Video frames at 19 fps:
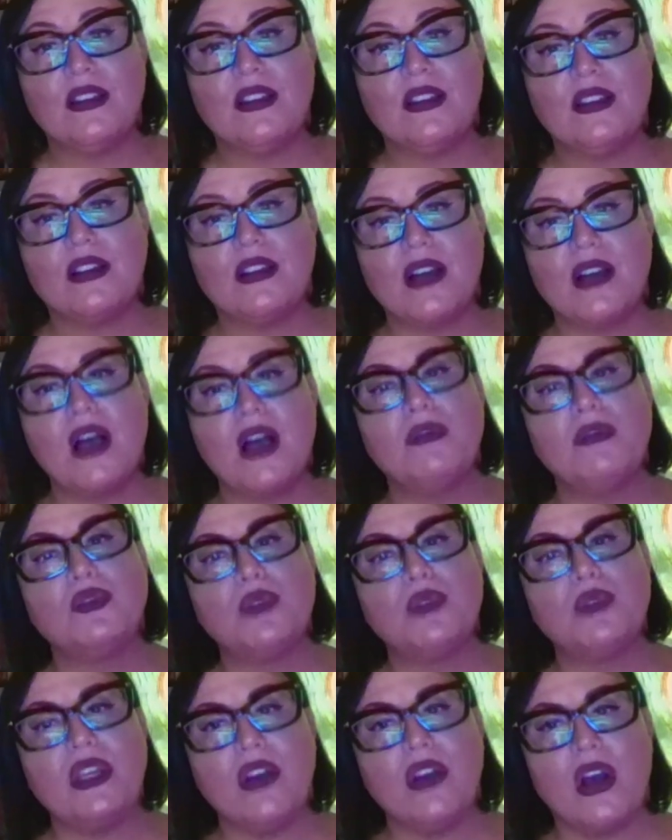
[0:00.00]
the calmer
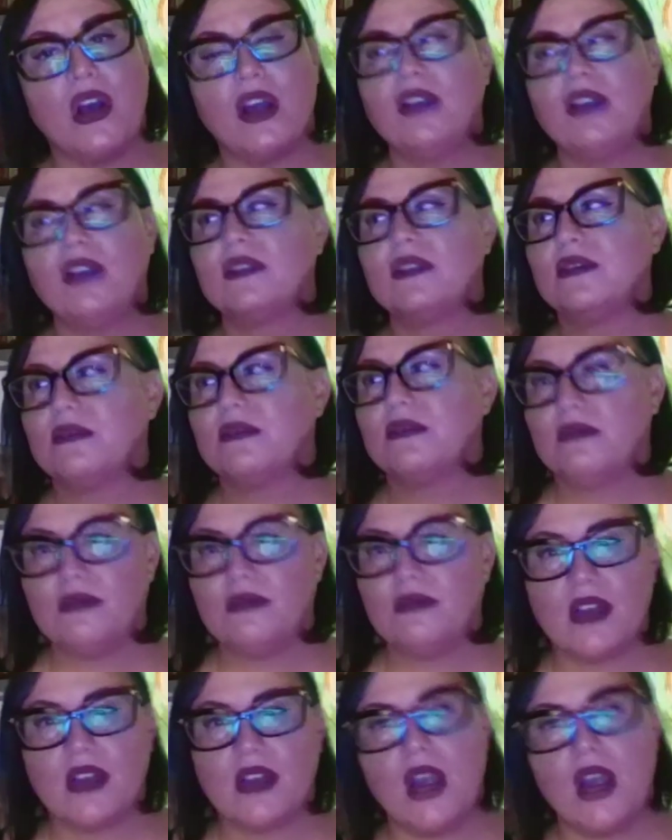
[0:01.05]
we are,
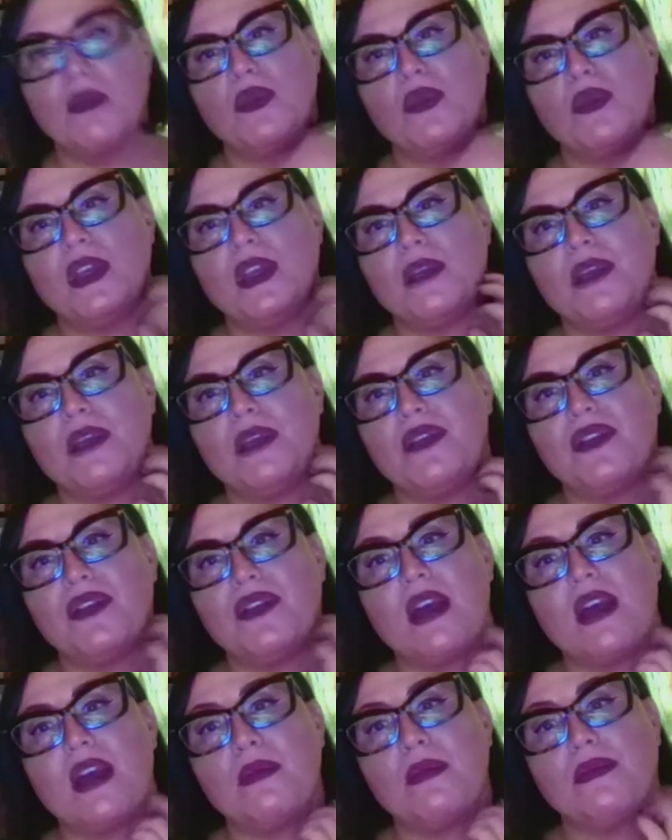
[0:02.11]
the calmer we could be for
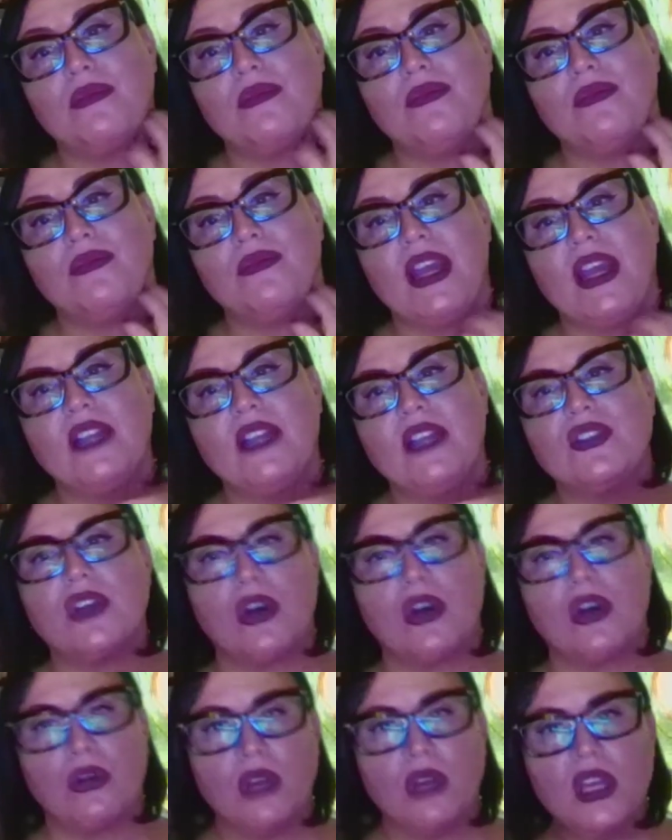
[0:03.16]
them, right?
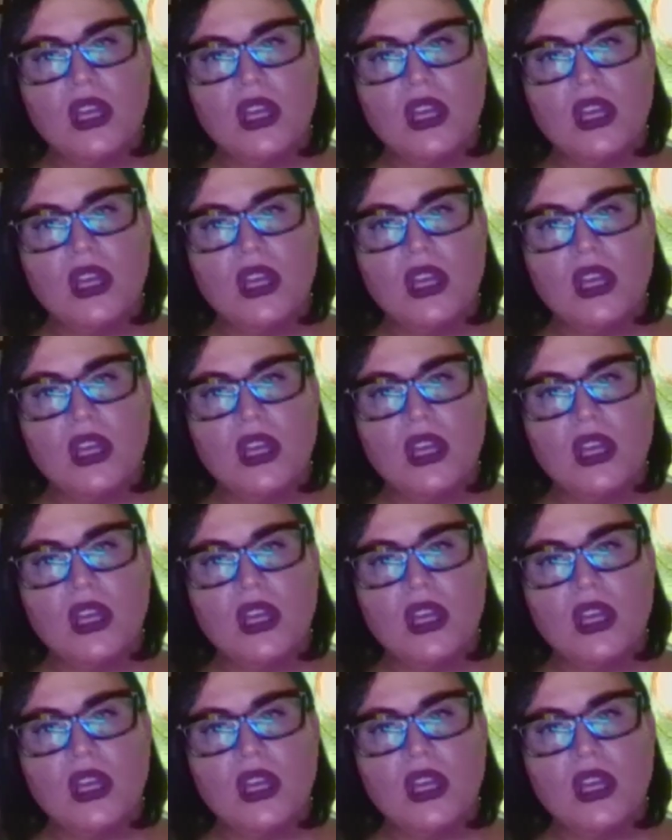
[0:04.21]
So